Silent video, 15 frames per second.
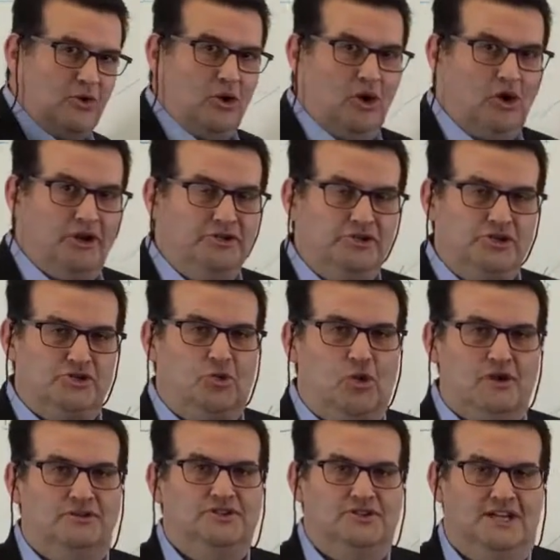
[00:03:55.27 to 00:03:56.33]
on
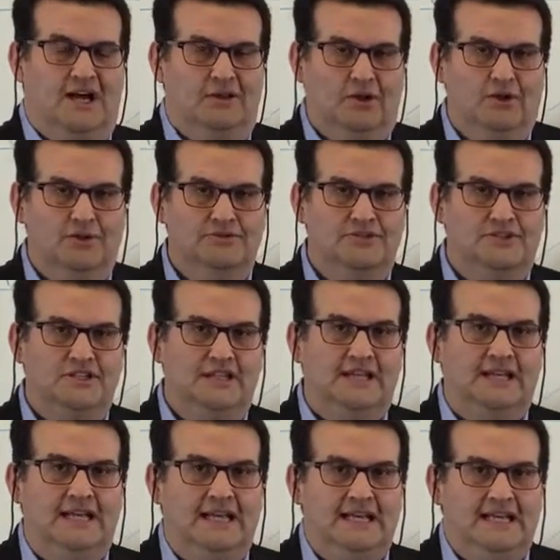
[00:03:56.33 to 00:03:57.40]
short sellers
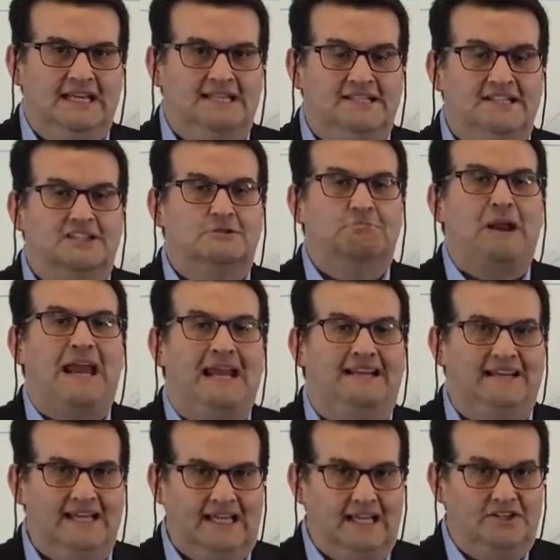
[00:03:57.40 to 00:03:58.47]
is
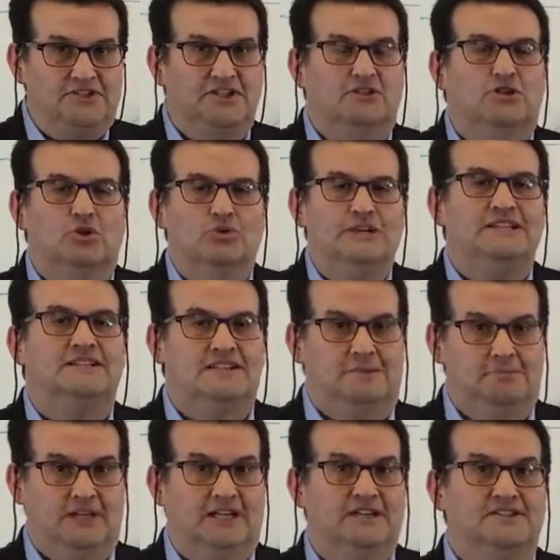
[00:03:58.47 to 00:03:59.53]
expanding. It's
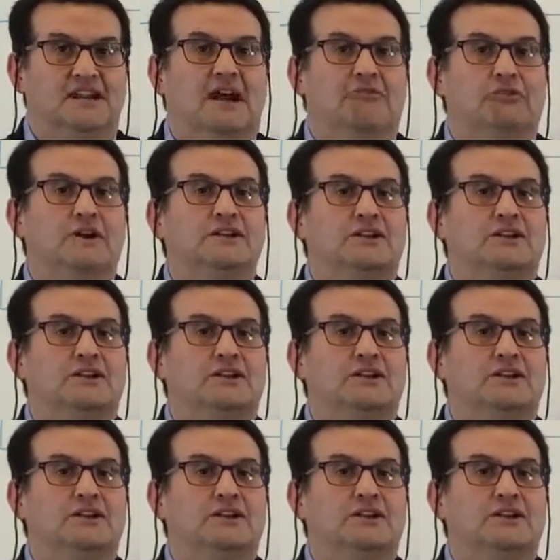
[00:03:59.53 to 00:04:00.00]
increasing because every